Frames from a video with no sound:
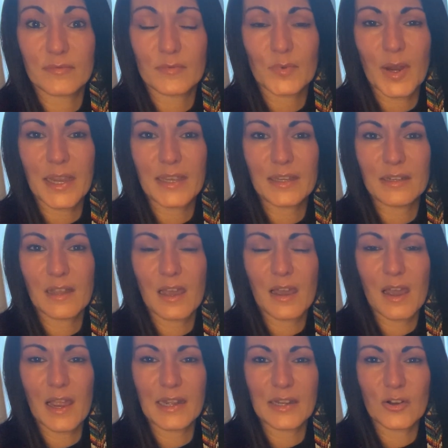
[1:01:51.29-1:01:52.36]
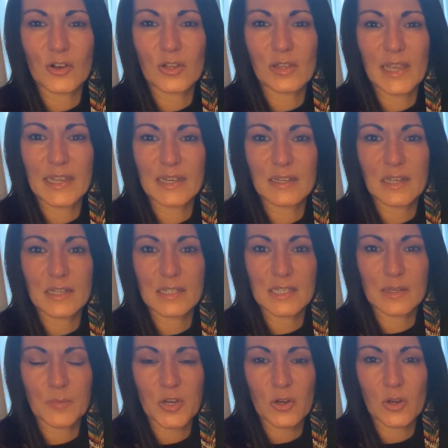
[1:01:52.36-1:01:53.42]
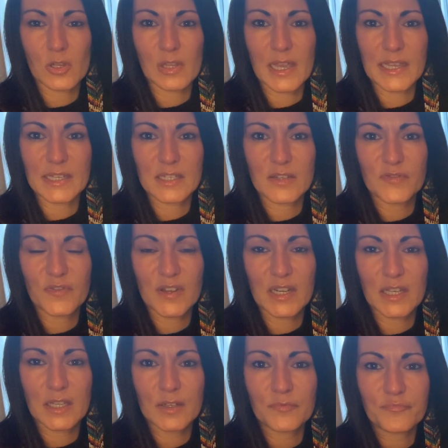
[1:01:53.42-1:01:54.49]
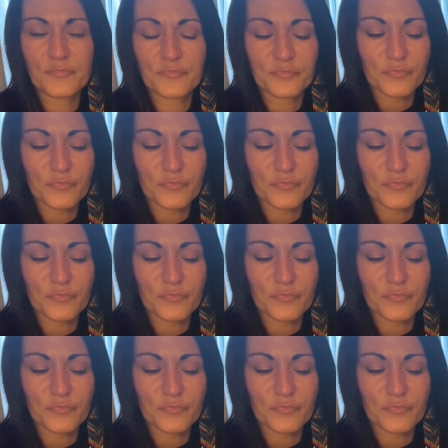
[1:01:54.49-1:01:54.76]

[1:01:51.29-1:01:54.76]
right? Not hiding our light, not dimming our light to fit in.